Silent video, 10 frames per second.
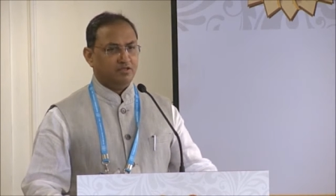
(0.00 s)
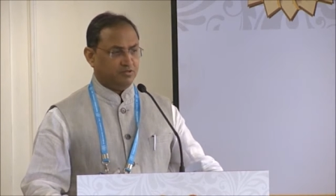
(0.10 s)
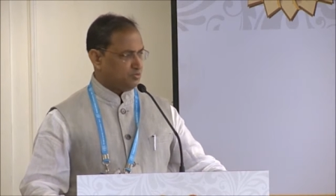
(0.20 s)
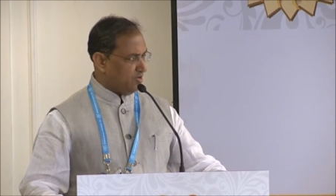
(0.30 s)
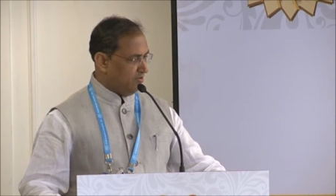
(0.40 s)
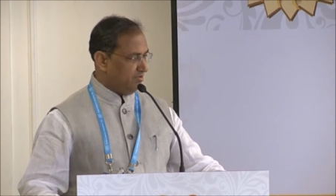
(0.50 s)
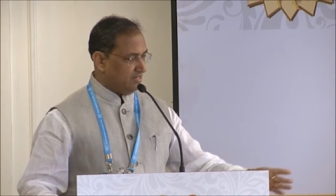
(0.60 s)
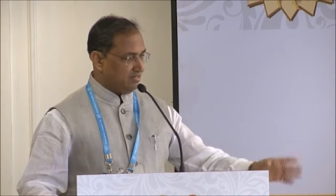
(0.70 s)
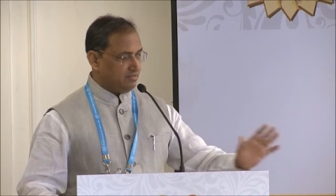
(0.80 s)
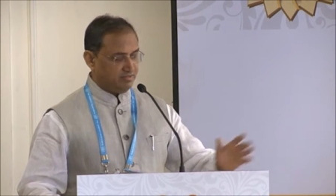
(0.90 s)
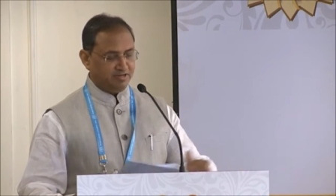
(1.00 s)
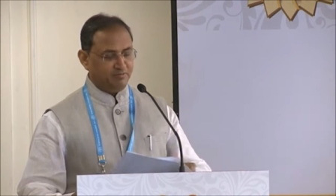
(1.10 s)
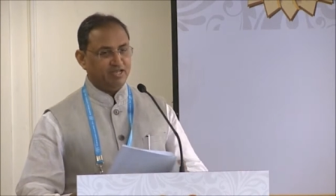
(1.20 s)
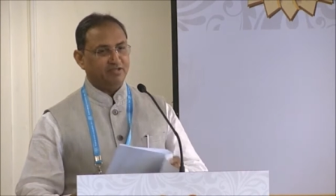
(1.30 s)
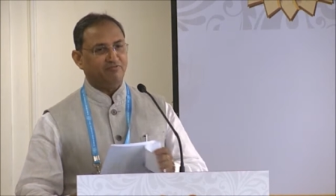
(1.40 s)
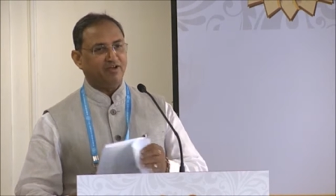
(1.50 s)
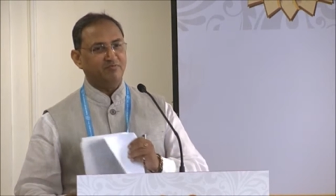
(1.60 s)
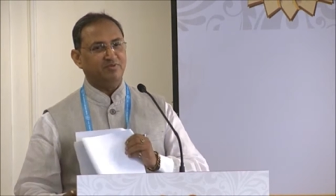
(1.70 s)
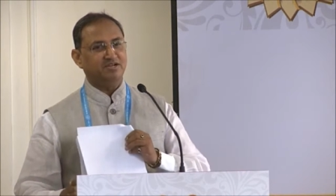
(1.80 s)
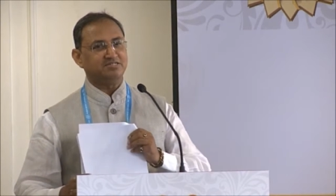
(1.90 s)
So the remaining 5
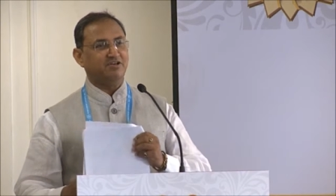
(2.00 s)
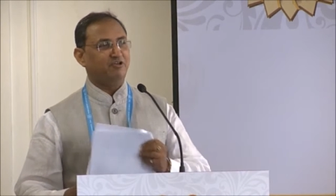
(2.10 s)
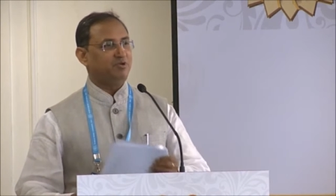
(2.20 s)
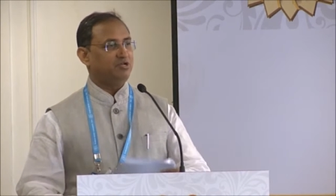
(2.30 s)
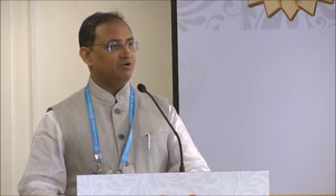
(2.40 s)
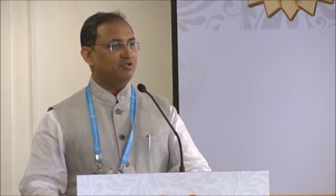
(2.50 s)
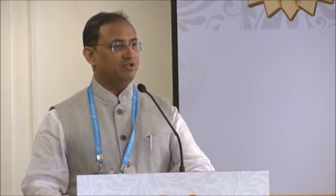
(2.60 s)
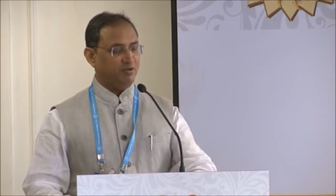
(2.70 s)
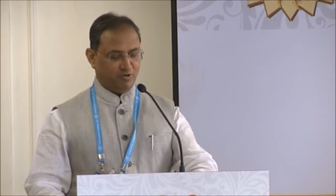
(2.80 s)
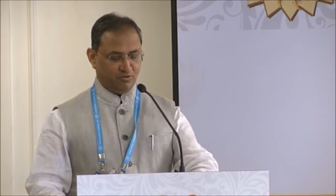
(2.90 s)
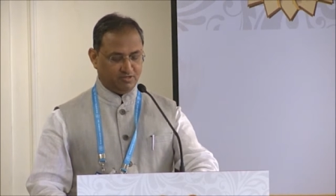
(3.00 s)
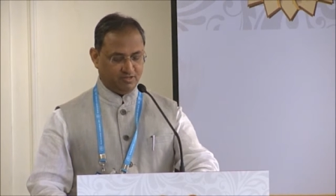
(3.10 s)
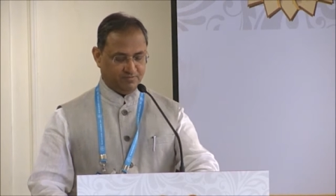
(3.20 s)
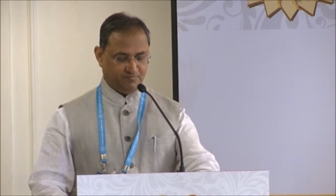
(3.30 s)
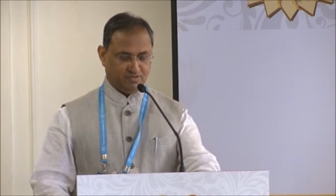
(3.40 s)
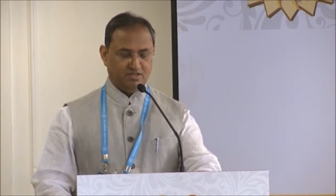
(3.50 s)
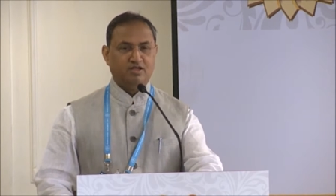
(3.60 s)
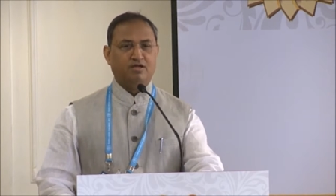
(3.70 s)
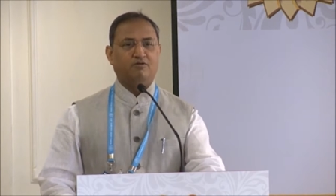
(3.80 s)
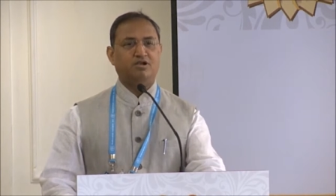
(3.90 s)
minutes, I will be talking about
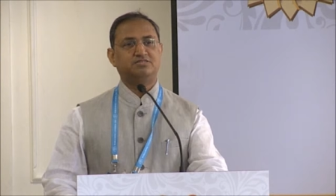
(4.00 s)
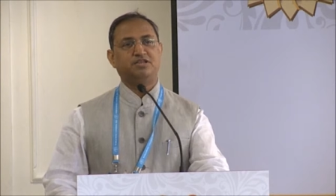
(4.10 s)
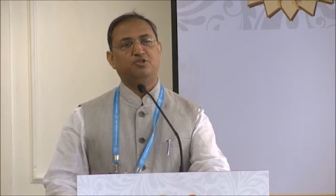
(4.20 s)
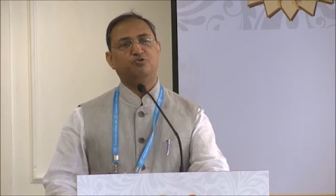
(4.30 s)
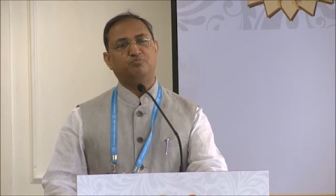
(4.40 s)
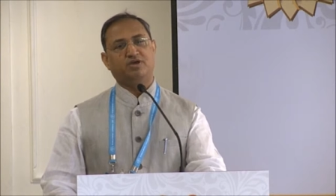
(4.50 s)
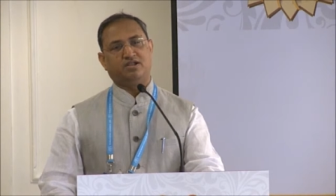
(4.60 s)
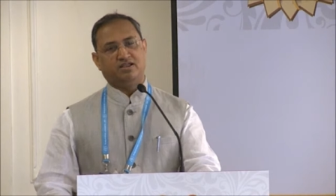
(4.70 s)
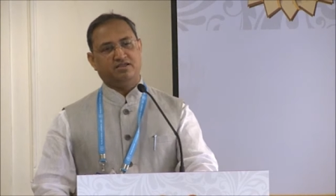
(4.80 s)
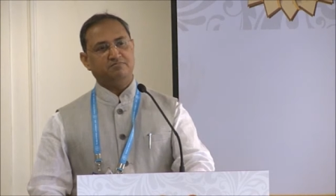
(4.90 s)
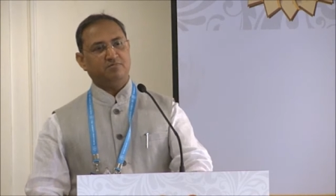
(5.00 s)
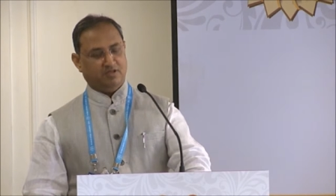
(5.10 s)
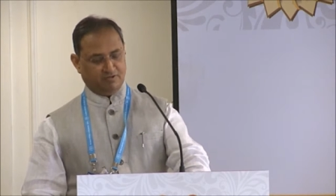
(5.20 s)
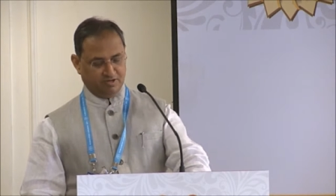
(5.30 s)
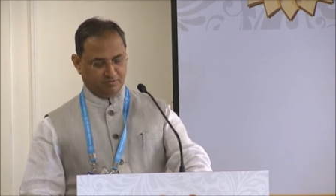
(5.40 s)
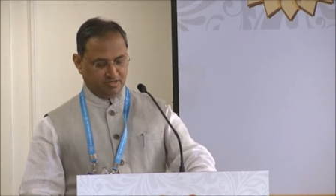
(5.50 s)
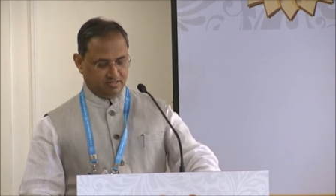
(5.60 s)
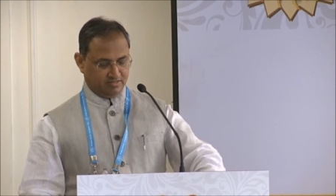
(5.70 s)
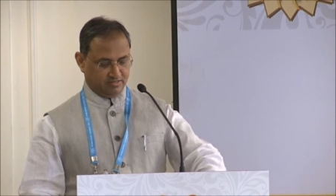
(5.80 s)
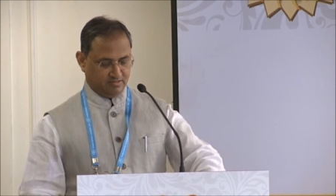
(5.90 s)
what is the new paradigm
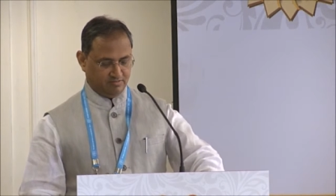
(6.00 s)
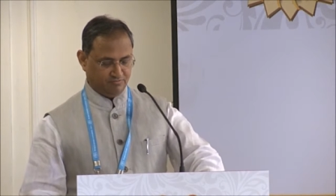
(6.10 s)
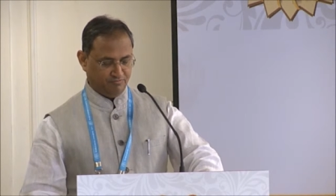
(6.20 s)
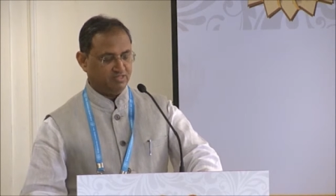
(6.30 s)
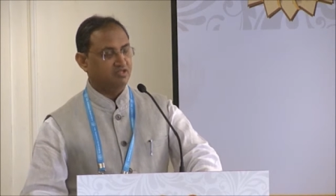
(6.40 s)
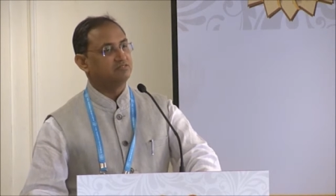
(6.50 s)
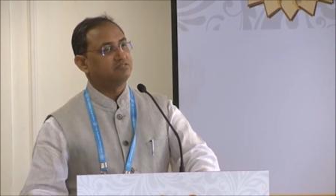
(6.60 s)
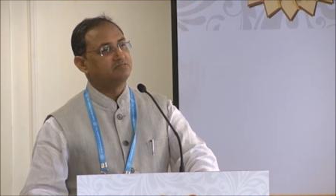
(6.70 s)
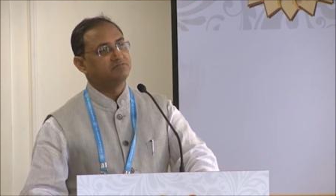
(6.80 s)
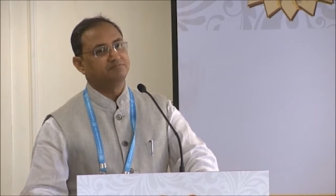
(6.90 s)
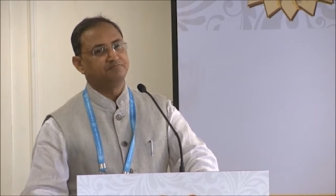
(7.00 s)
available with us.